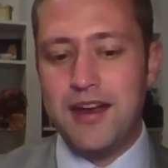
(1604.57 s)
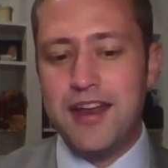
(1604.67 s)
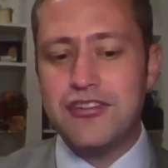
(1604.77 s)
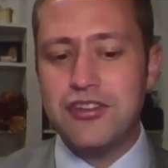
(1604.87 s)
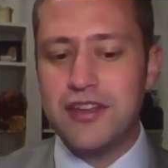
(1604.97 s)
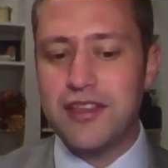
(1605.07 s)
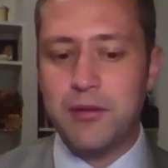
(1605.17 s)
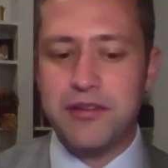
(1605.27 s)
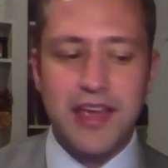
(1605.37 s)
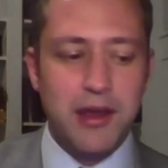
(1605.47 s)
initially
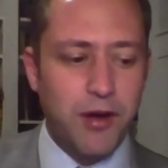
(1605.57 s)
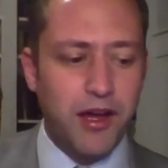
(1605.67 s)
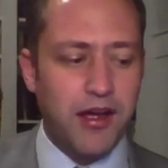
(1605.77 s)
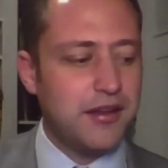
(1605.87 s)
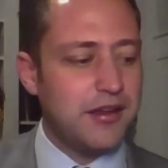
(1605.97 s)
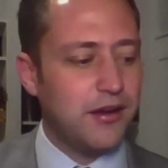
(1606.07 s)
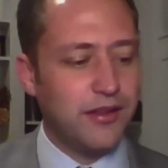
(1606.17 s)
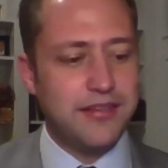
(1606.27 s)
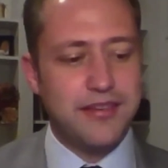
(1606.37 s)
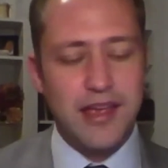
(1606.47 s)
they were saying, well,
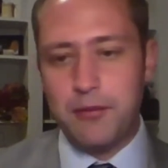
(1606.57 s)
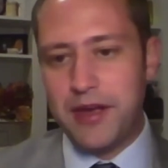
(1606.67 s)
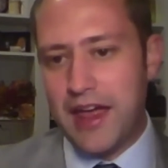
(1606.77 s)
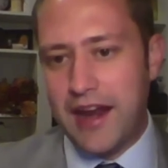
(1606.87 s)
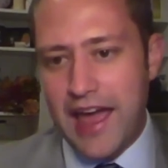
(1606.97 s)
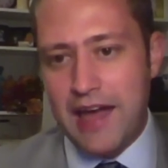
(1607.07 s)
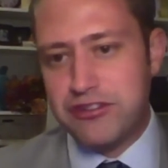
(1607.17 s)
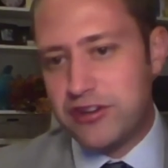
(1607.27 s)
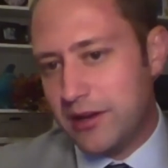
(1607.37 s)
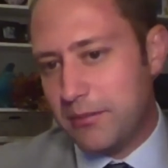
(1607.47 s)
let's say we had a
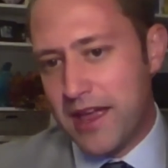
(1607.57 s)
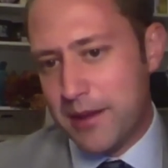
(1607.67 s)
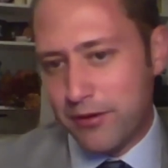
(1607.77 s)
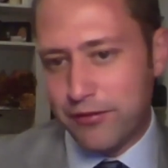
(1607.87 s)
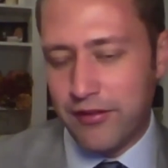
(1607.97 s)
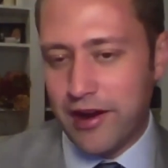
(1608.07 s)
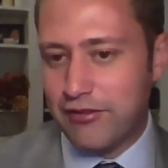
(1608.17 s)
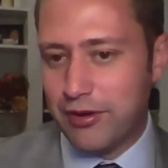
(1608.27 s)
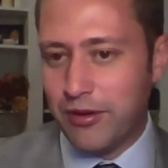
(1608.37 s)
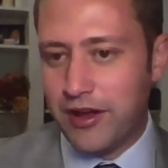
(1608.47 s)
half sheet of paper for
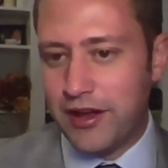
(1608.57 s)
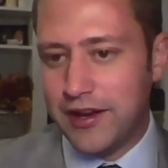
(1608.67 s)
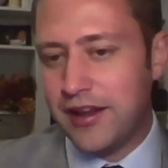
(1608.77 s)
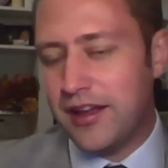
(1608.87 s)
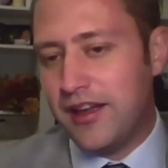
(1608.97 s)
everyone.